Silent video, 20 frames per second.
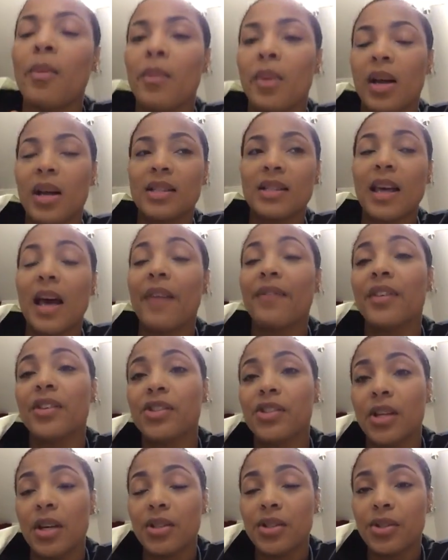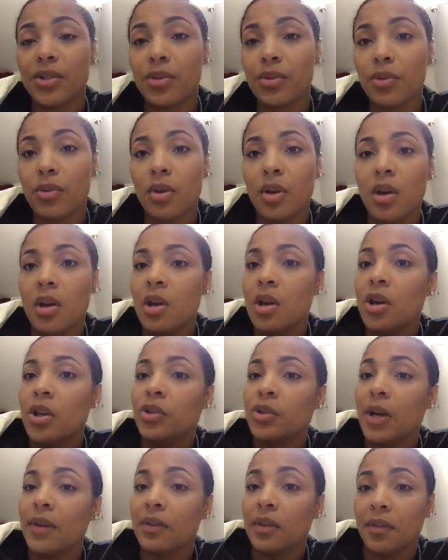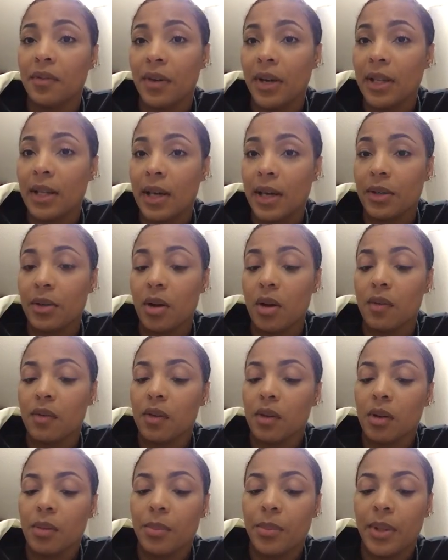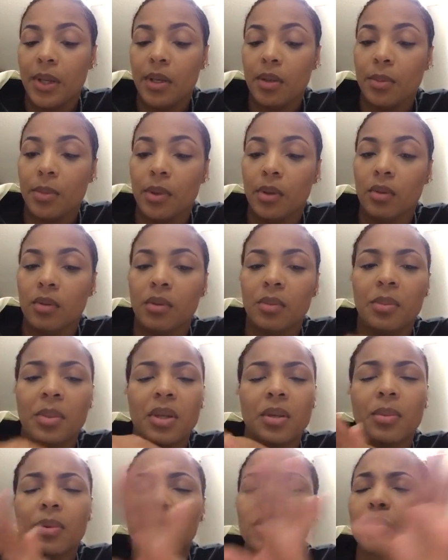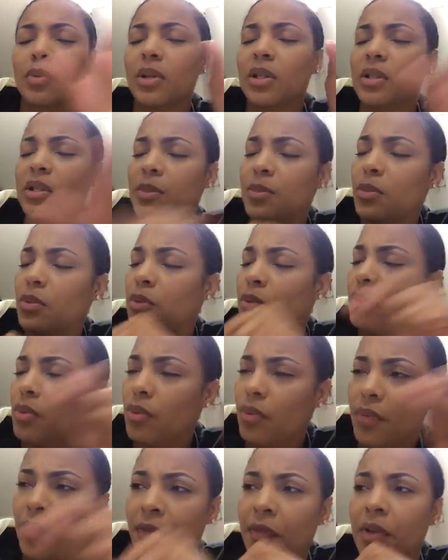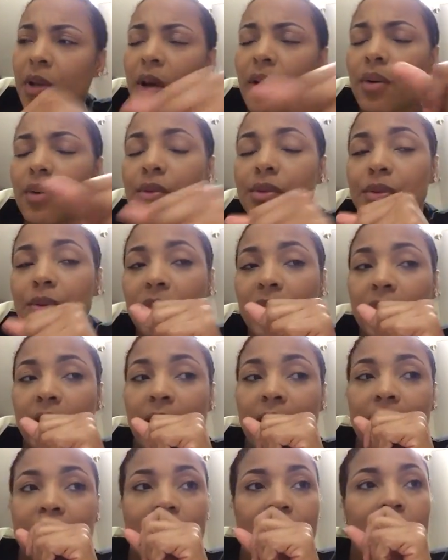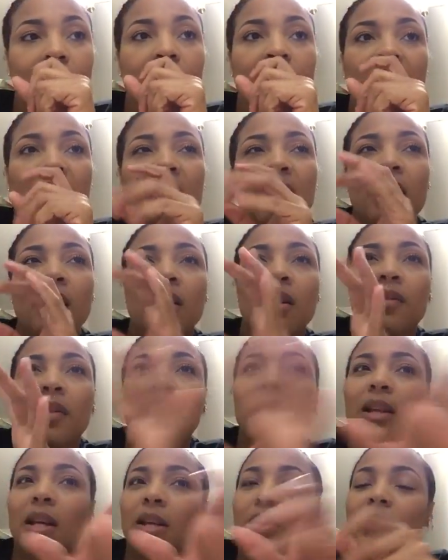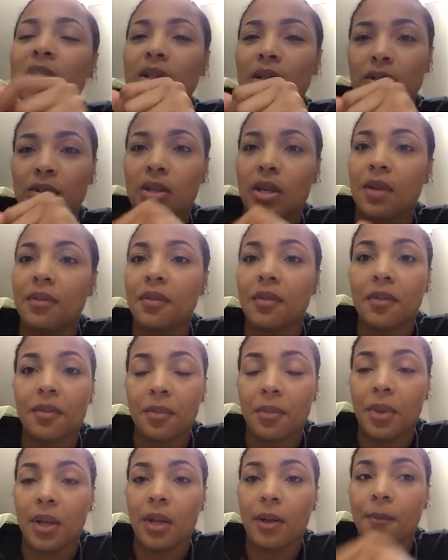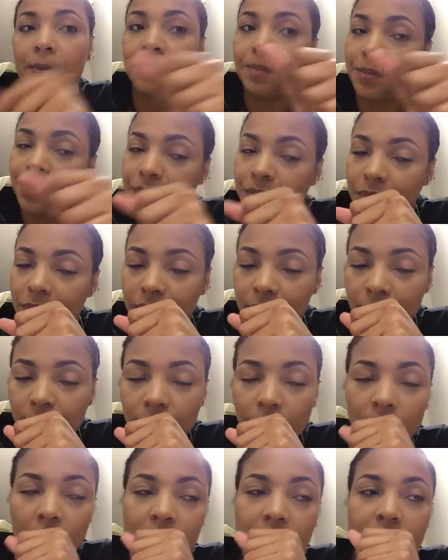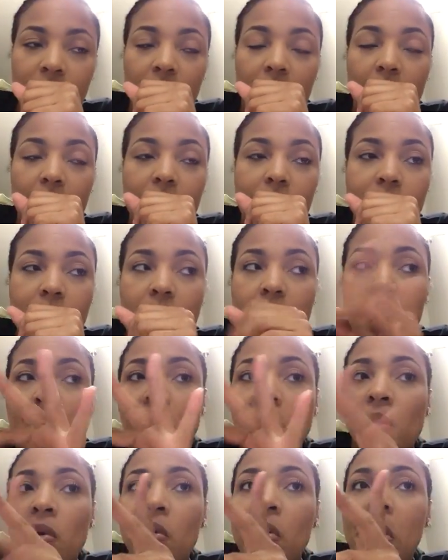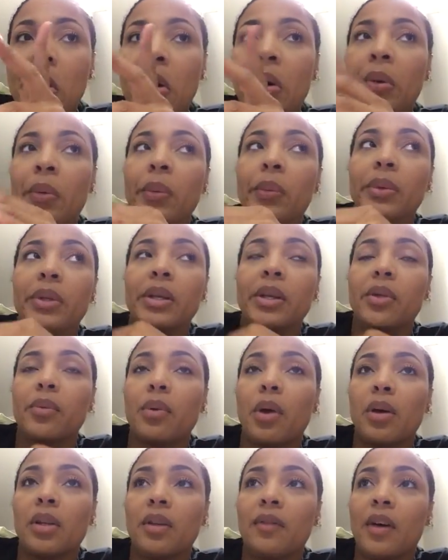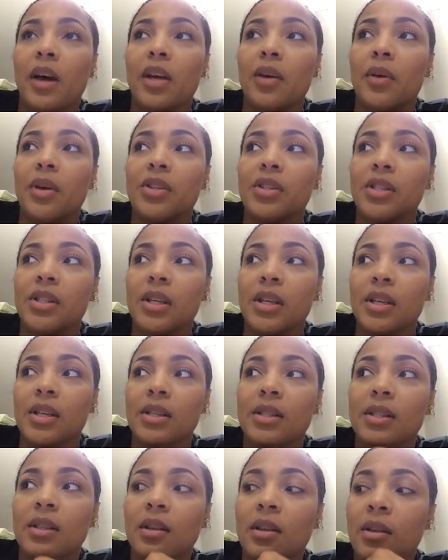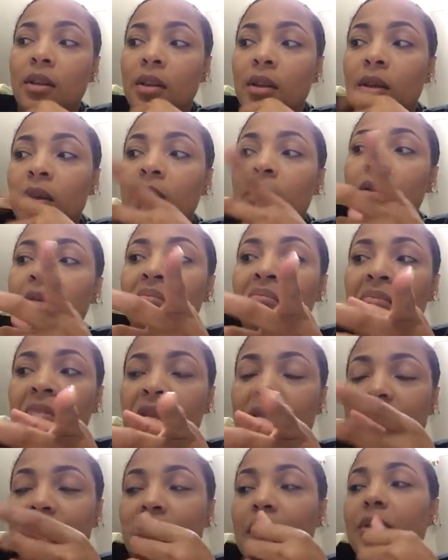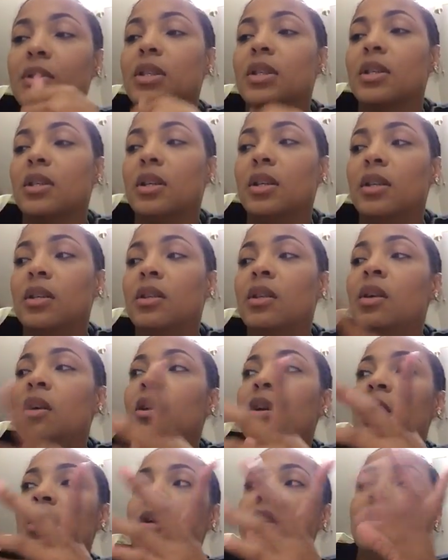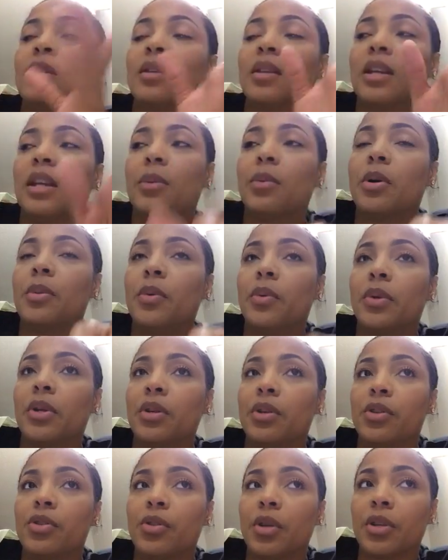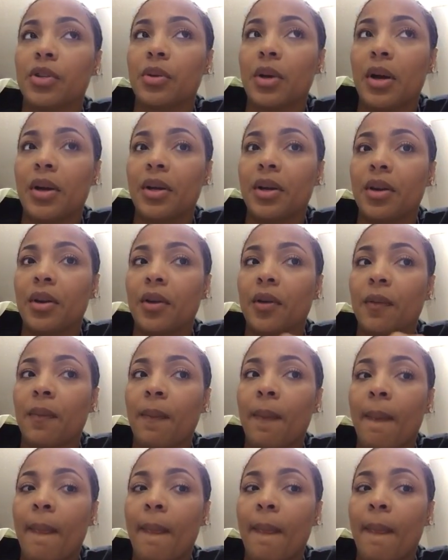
because I have to adjust to driving a Freightliner over a Peterbilt. Peterbilt was really smooth, flows really nicely. The Freightliner was a little tougher for me. So we did the road evaluation test. Said I was good. So then they put me with an instructor out here.